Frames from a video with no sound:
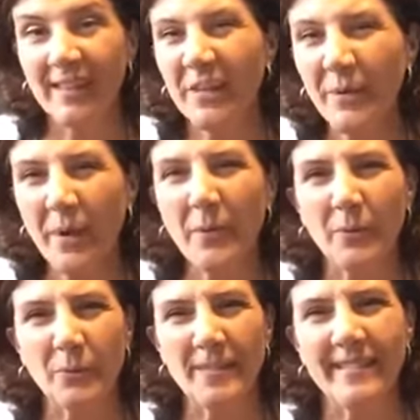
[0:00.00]
clear it out,
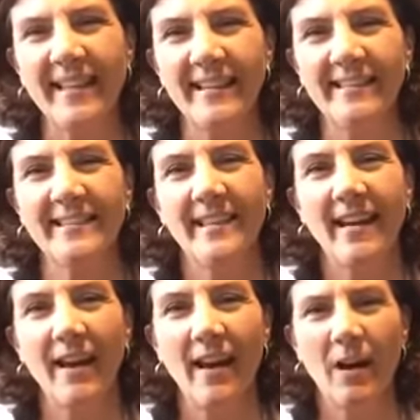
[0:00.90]
reset it,
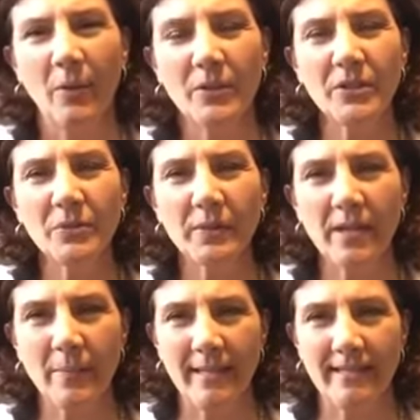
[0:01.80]
which is
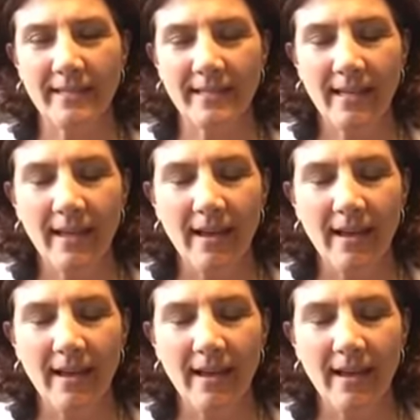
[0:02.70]
really amazing.